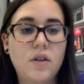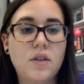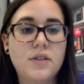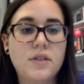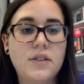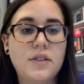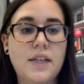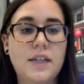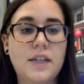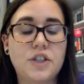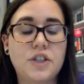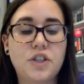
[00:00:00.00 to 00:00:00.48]

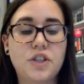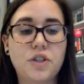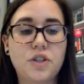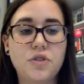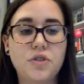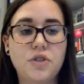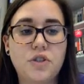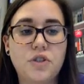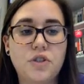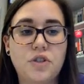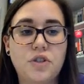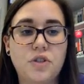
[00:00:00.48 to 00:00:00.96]
So that
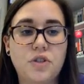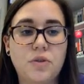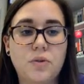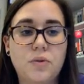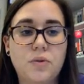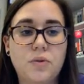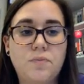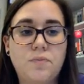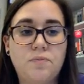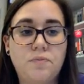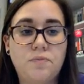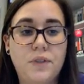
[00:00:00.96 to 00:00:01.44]
shows
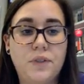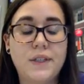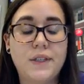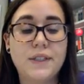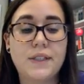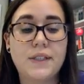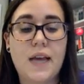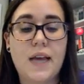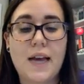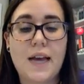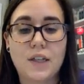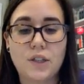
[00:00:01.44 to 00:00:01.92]
you
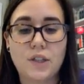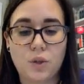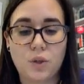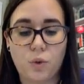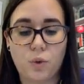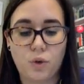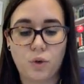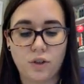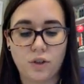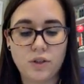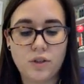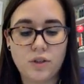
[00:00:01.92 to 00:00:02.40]
his
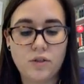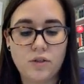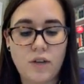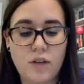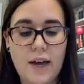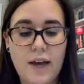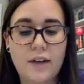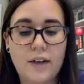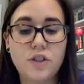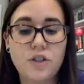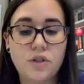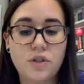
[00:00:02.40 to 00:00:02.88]

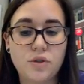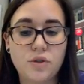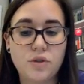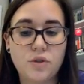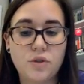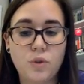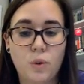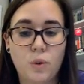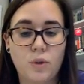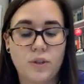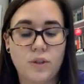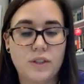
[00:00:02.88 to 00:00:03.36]
attitude
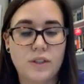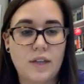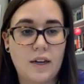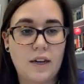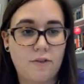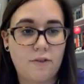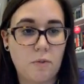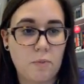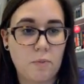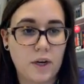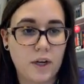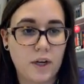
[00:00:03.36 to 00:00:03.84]
towards
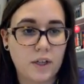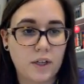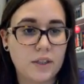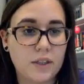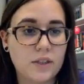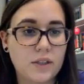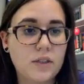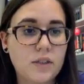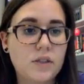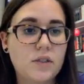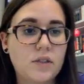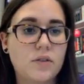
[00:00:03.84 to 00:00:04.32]
Native
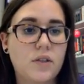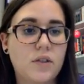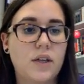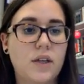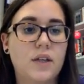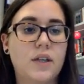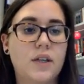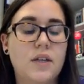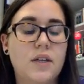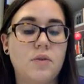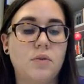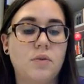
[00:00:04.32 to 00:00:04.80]
Americans,
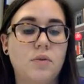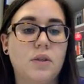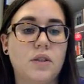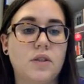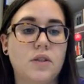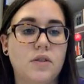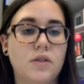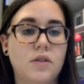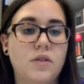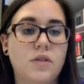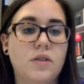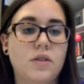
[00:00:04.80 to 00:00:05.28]
that he
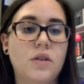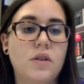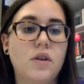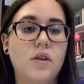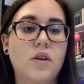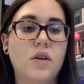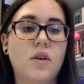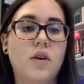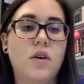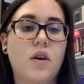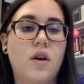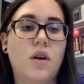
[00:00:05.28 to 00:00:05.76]
was
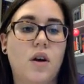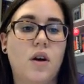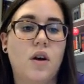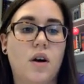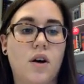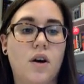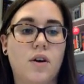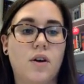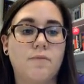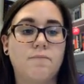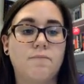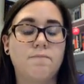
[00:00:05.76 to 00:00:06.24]

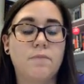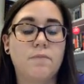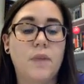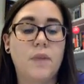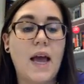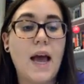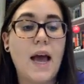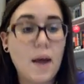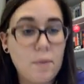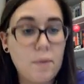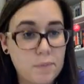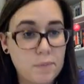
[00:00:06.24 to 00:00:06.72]

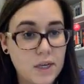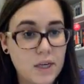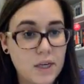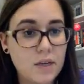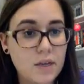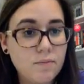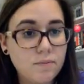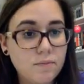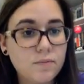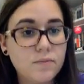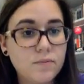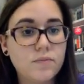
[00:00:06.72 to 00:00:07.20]

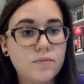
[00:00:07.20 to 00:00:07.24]
happy